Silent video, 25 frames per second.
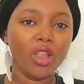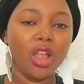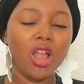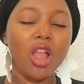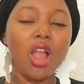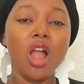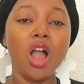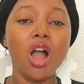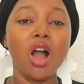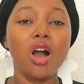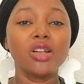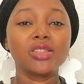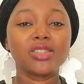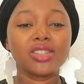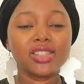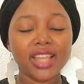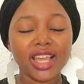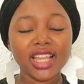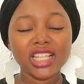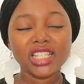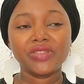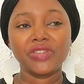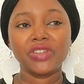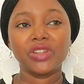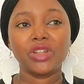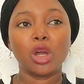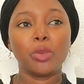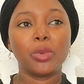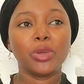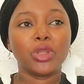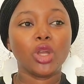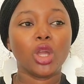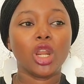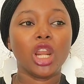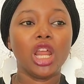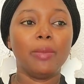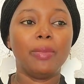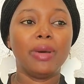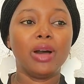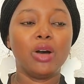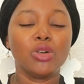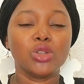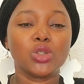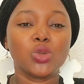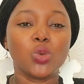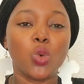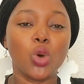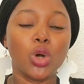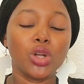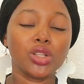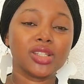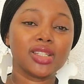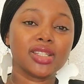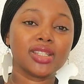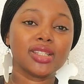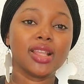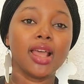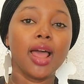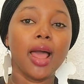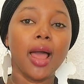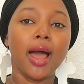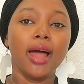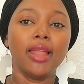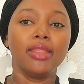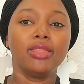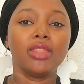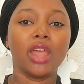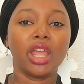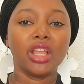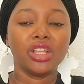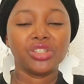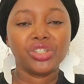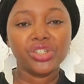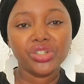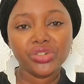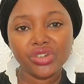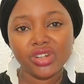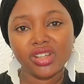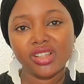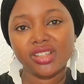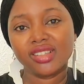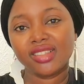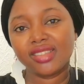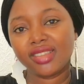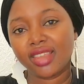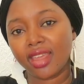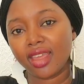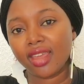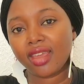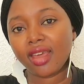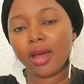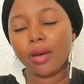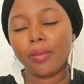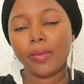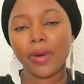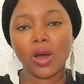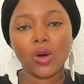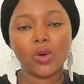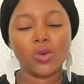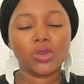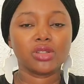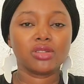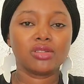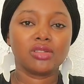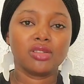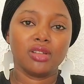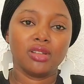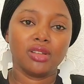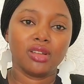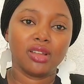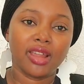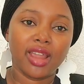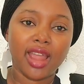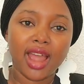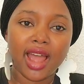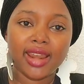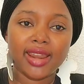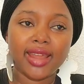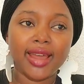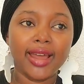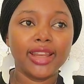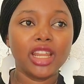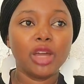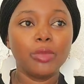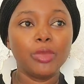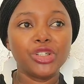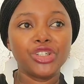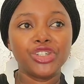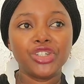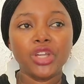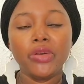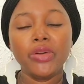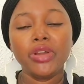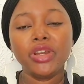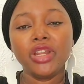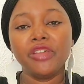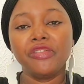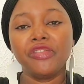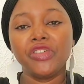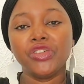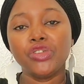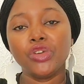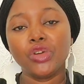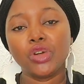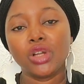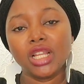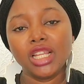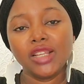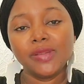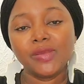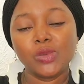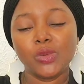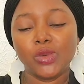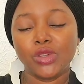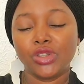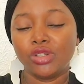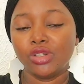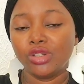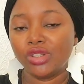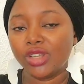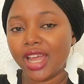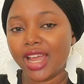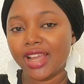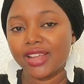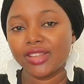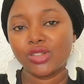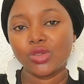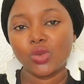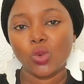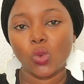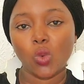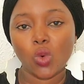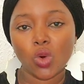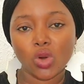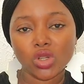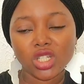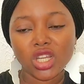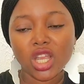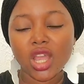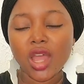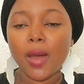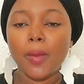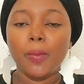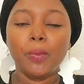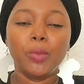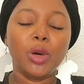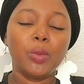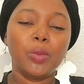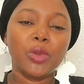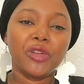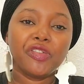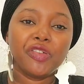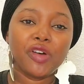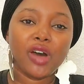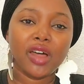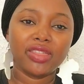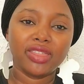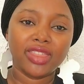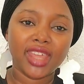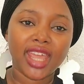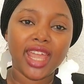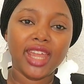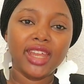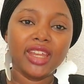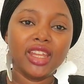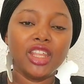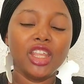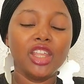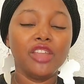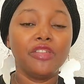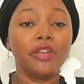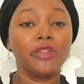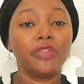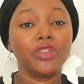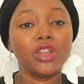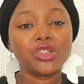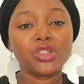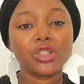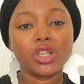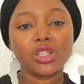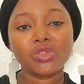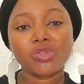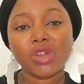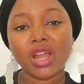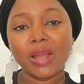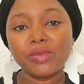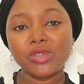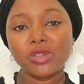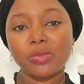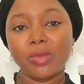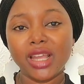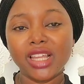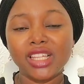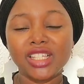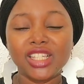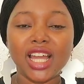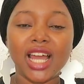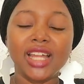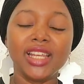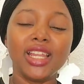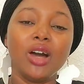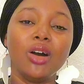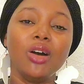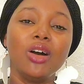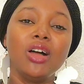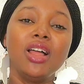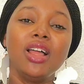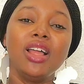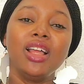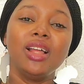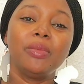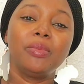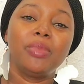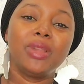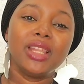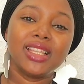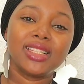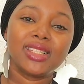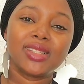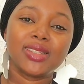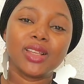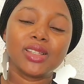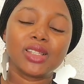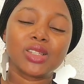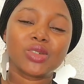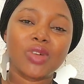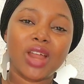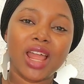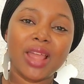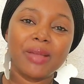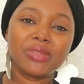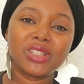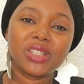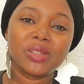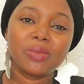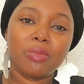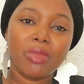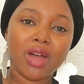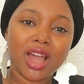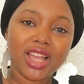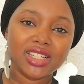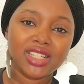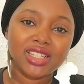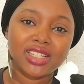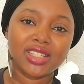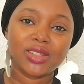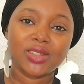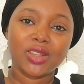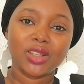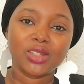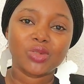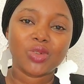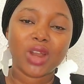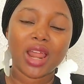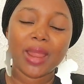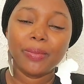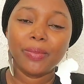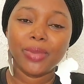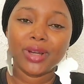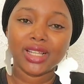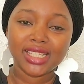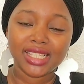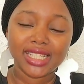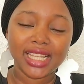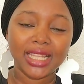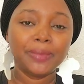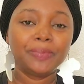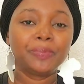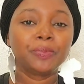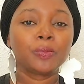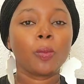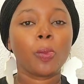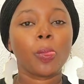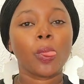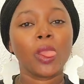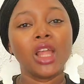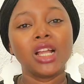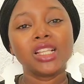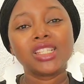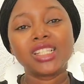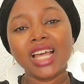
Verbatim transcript: not just the citizens of Ghana but foreigners in this country when I say Ghana is so developed a lot of people will come out and say ah don't tell me that Ghana is look at just look at this